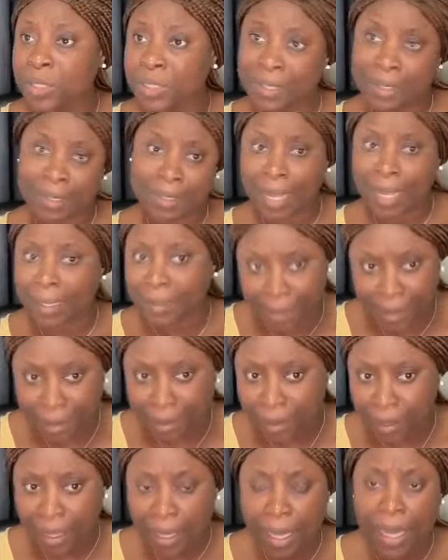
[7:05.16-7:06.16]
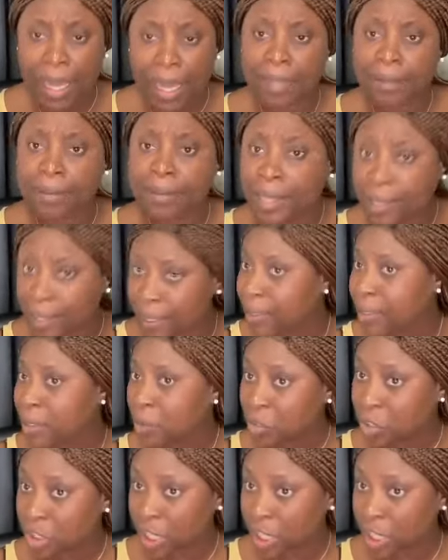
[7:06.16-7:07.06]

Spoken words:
with starting and taking new